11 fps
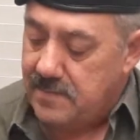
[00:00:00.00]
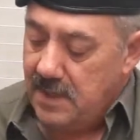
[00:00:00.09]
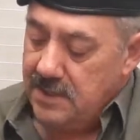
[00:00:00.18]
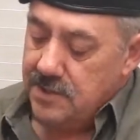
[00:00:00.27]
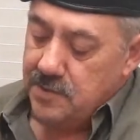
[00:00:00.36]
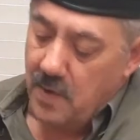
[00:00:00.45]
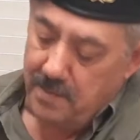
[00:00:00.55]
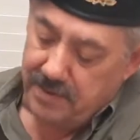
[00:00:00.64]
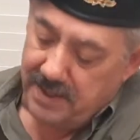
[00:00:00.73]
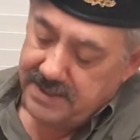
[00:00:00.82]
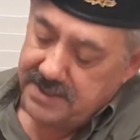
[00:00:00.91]
let's swap
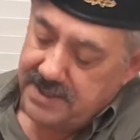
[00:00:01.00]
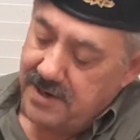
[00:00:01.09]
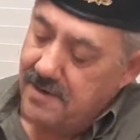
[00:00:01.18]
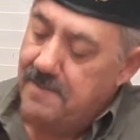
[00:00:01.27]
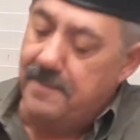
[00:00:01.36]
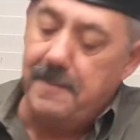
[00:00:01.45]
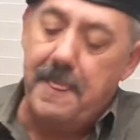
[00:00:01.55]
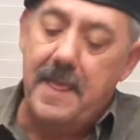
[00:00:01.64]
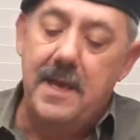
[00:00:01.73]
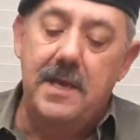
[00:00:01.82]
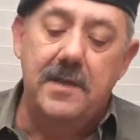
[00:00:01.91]
places here.
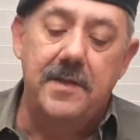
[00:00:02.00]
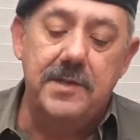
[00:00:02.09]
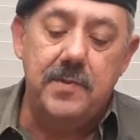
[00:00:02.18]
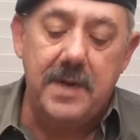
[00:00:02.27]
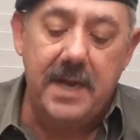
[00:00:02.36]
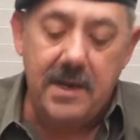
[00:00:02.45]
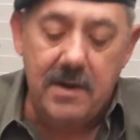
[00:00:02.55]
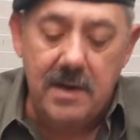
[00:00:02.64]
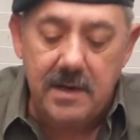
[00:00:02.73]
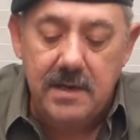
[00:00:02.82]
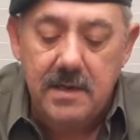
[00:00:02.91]
This one I
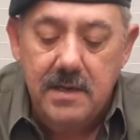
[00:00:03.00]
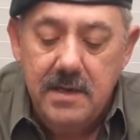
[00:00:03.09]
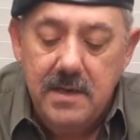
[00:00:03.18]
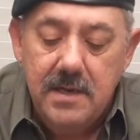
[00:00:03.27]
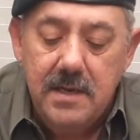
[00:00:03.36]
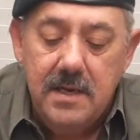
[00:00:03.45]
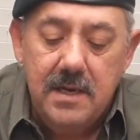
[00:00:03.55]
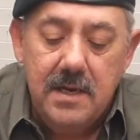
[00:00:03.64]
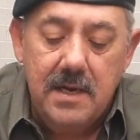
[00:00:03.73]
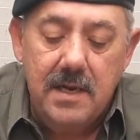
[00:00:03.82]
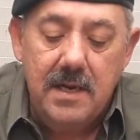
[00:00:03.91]
got
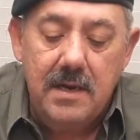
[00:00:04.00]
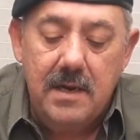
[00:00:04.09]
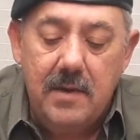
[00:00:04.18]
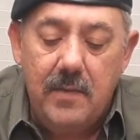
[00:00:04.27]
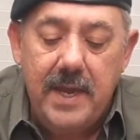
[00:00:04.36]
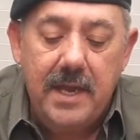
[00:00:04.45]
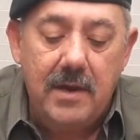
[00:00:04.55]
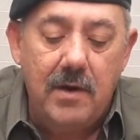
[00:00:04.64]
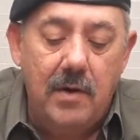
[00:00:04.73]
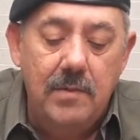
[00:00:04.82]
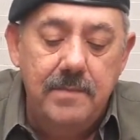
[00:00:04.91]
a week
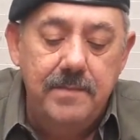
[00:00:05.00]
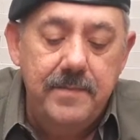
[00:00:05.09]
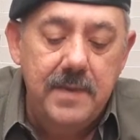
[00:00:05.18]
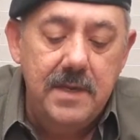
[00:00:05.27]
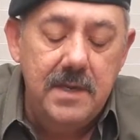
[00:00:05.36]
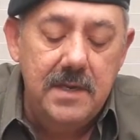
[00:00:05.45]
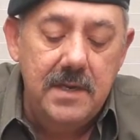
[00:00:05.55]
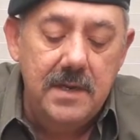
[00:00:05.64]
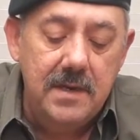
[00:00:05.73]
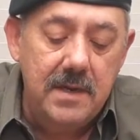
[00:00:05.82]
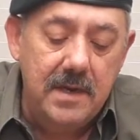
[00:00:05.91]
ago,
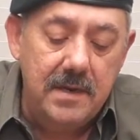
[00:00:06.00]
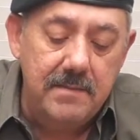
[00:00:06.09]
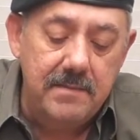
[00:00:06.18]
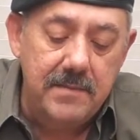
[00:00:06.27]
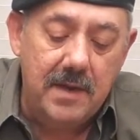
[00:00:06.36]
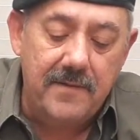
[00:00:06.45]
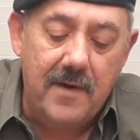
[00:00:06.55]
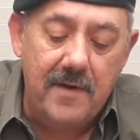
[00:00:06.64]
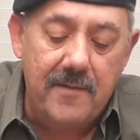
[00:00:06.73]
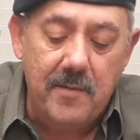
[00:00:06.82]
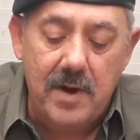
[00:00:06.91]
not far
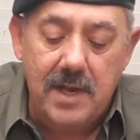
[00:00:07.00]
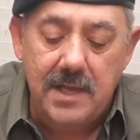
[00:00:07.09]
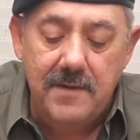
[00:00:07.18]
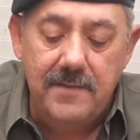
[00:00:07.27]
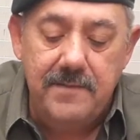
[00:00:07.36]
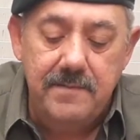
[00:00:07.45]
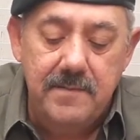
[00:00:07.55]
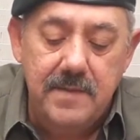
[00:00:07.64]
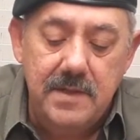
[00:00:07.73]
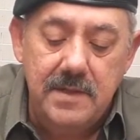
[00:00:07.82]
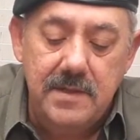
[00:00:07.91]
from where I live.
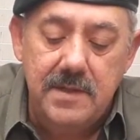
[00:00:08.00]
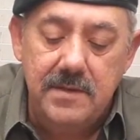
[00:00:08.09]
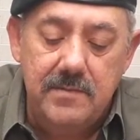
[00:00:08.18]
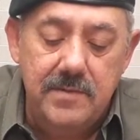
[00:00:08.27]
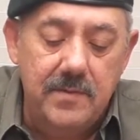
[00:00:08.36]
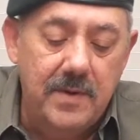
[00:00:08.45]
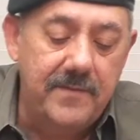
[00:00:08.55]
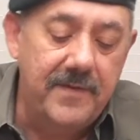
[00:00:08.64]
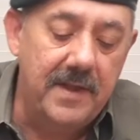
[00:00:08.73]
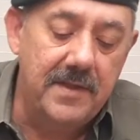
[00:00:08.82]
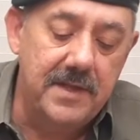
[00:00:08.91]
The one
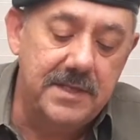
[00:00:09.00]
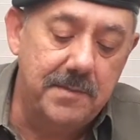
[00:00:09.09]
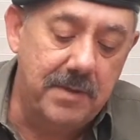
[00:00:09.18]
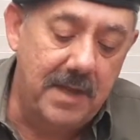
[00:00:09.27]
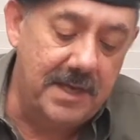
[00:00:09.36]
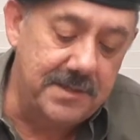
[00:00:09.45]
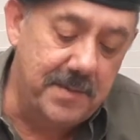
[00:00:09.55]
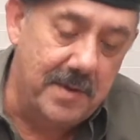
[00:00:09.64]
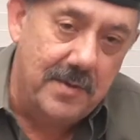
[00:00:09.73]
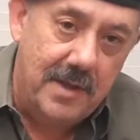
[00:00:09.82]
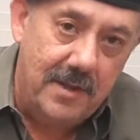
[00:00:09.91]
fellow that supplies me
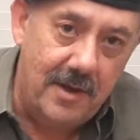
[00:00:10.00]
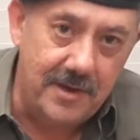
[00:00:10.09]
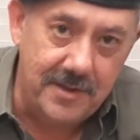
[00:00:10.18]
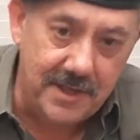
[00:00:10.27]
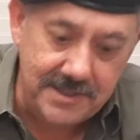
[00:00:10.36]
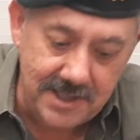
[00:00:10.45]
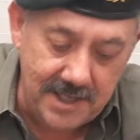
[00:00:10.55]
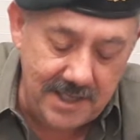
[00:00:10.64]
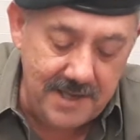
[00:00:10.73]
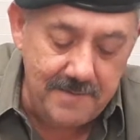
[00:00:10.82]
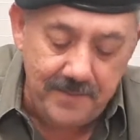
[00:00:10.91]
with a lot of things
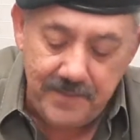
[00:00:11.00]
lately.